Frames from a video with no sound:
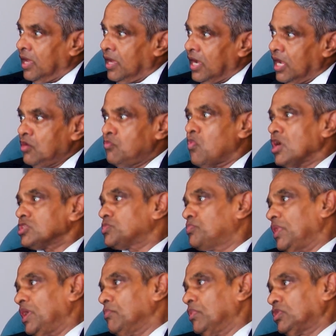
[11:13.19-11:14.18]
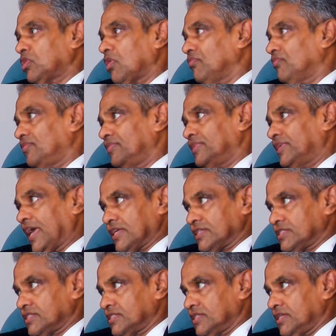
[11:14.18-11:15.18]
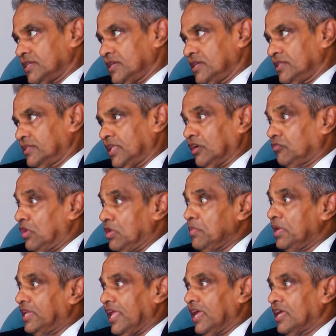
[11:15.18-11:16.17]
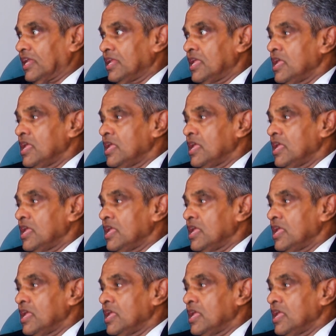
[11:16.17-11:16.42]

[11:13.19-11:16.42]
advance payment of tax. That will be taken.